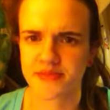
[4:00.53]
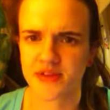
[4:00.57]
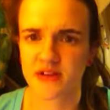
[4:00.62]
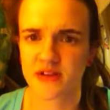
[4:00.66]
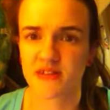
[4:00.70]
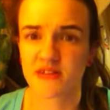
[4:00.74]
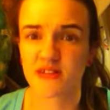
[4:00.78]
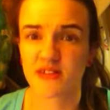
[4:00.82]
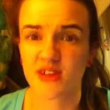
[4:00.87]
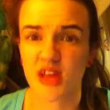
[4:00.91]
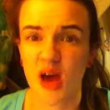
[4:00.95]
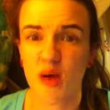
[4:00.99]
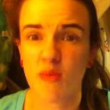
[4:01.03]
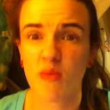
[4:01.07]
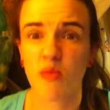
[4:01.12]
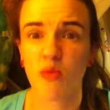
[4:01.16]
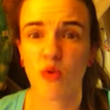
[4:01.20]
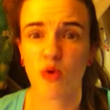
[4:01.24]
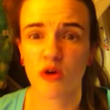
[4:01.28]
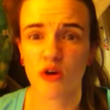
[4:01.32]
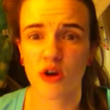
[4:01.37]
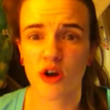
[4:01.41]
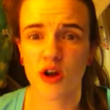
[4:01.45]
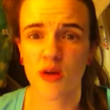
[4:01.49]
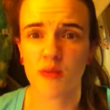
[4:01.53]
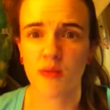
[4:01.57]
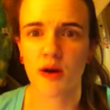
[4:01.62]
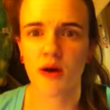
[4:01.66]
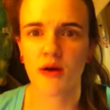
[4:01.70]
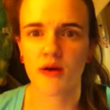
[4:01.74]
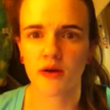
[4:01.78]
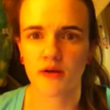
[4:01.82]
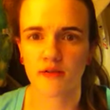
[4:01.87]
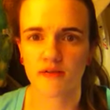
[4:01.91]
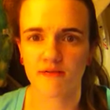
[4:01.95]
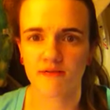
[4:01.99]
Stop worrying
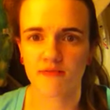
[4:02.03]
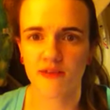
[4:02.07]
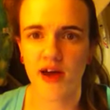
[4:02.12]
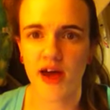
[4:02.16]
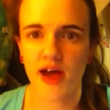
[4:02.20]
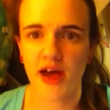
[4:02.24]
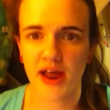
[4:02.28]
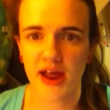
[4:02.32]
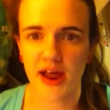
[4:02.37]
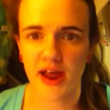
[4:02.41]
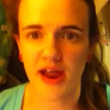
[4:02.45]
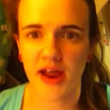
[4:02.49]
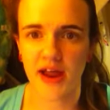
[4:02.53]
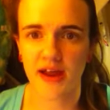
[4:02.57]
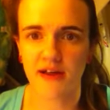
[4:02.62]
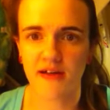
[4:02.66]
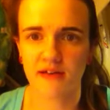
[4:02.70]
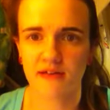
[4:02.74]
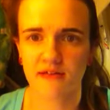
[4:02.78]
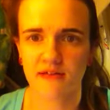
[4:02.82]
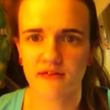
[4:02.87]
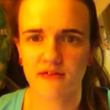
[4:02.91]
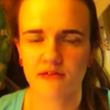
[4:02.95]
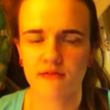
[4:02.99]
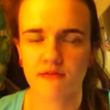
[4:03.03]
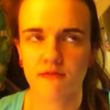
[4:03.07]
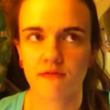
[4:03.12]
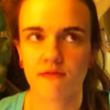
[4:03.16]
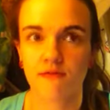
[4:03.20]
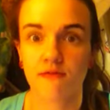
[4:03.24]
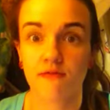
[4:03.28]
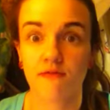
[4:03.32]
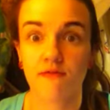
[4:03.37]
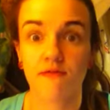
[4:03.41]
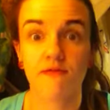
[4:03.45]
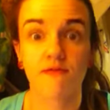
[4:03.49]
about your fat.
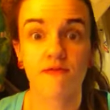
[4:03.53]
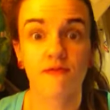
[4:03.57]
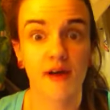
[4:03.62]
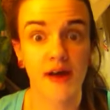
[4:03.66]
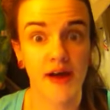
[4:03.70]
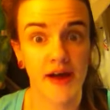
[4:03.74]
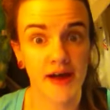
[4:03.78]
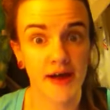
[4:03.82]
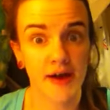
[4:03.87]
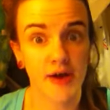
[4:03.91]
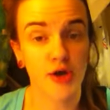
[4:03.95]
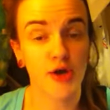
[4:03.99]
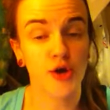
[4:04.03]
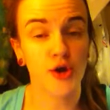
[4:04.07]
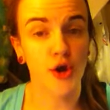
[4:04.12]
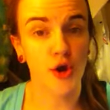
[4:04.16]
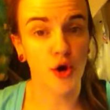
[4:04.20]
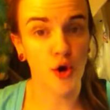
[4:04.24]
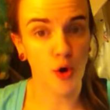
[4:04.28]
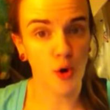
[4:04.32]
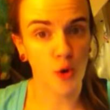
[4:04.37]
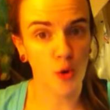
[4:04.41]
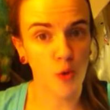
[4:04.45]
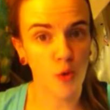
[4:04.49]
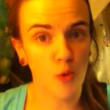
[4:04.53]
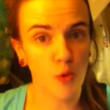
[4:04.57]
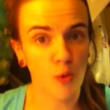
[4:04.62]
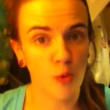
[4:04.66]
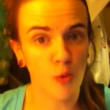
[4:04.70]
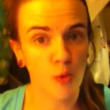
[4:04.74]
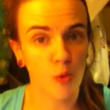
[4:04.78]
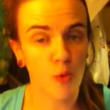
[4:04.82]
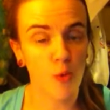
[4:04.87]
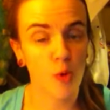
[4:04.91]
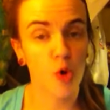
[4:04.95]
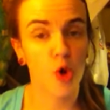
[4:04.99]
Fat? No.
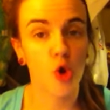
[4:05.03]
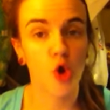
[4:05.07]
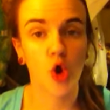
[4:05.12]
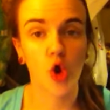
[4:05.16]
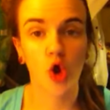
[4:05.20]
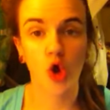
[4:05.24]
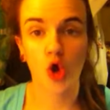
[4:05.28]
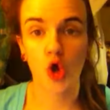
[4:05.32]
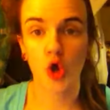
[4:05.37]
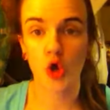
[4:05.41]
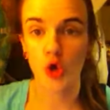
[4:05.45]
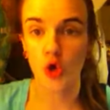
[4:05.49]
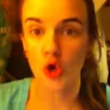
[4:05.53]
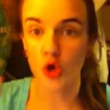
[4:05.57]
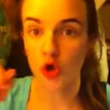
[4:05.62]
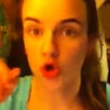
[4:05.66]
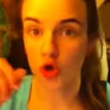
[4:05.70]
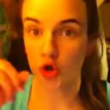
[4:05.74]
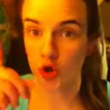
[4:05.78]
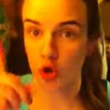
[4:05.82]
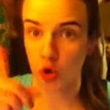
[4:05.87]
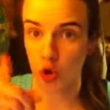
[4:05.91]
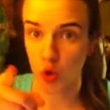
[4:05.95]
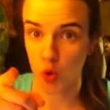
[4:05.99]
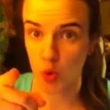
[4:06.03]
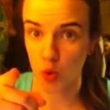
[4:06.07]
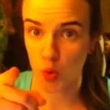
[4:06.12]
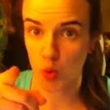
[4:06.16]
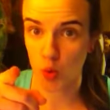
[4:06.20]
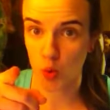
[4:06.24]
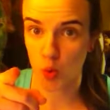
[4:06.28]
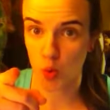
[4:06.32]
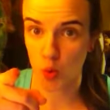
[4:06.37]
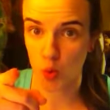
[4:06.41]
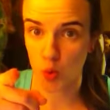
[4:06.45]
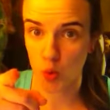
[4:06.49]
No.
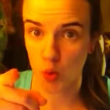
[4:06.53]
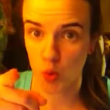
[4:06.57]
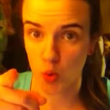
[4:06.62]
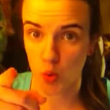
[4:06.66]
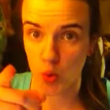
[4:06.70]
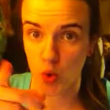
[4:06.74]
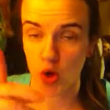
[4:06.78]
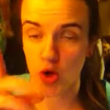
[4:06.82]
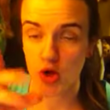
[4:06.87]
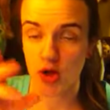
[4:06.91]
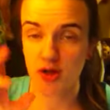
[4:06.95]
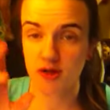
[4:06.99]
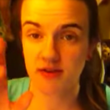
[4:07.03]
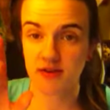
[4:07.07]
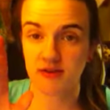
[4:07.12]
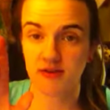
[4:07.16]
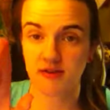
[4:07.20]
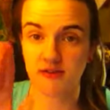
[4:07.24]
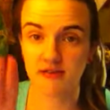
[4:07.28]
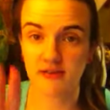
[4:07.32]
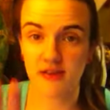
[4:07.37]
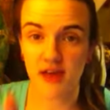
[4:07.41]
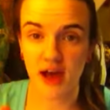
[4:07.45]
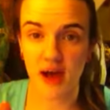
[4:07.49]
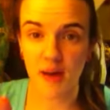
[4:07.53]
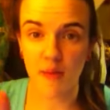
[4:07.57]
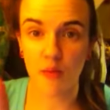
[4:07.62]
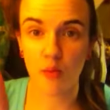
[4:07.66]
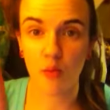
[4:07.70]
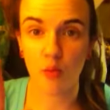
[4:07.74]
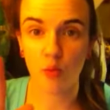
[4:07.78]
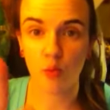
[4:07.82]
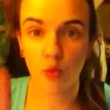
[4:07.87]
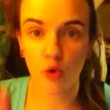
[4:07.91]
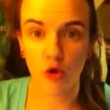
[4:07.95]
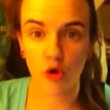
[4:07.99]
Stop
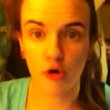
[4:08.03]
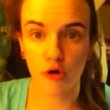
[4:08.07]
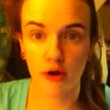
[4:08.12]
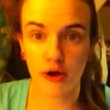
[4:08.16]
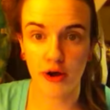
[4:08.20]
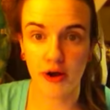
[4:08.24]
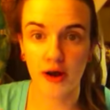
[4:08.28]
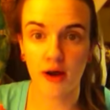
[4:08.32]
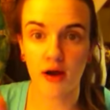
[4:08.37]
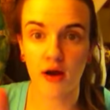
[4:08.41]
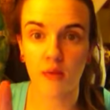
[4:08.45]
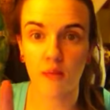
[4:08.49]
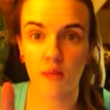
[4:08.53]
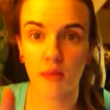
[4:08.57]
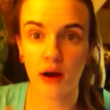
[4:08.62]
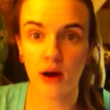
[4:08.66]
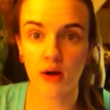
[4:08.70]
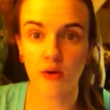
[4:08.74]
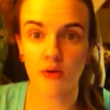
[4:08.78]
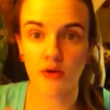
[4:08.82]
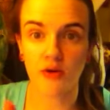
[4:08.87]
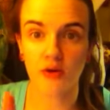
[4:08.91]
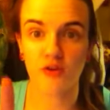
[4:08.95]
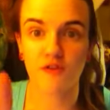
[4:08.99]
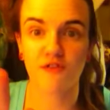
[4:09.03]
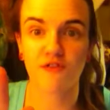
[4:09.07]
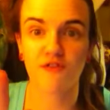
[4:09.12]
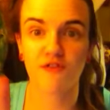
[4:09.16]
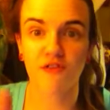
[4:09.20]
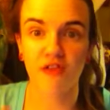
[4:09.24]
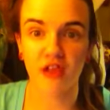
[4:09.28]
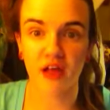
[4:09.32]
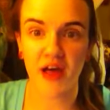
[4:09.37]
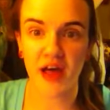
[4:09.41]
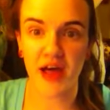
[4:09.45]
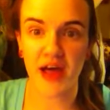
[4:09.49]
worrying about your
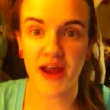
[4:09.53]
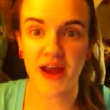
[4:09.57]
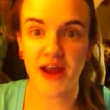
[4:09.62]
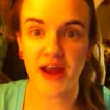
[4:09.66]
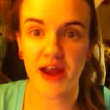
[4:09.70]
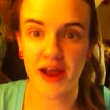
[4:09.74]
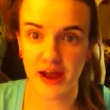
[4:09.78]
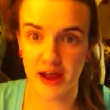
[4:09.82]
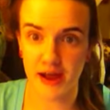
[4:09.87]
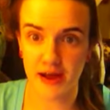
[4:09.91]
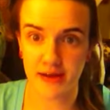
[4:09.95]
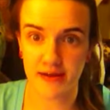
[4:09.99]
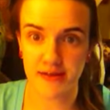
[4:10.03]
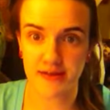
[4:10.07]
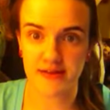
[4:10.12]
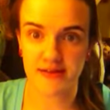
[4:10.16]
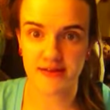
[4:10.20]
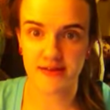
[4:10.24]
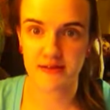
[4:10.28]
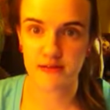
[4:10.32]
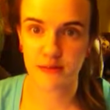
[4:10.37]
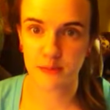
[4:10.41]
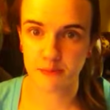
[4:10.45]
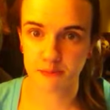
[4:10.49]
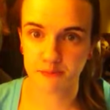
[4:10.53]
flat ass.